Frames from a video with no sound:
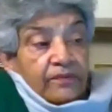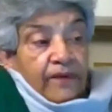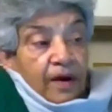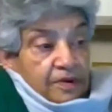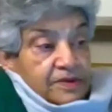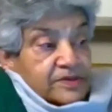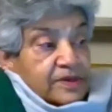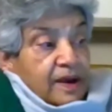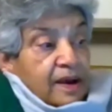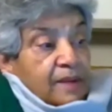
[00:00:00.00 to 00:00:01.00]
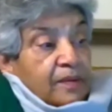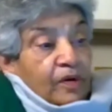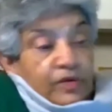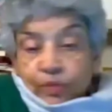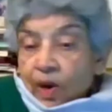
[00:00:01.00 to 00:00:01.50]
farmers.
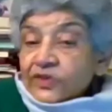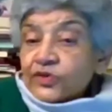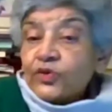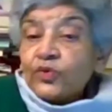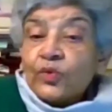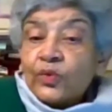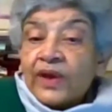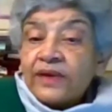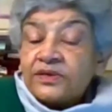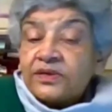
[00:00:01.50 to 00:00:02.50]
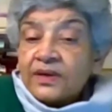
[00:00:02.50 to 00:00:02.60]
Because once you let